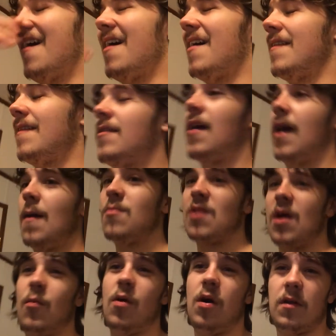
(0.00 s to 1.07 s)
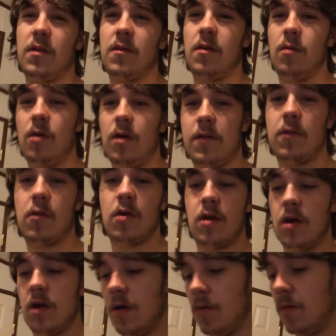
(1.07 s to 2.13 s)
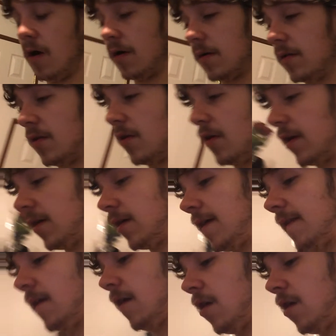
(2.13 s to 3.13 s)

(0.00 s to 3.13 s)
uh, the times I walked walked through along during in the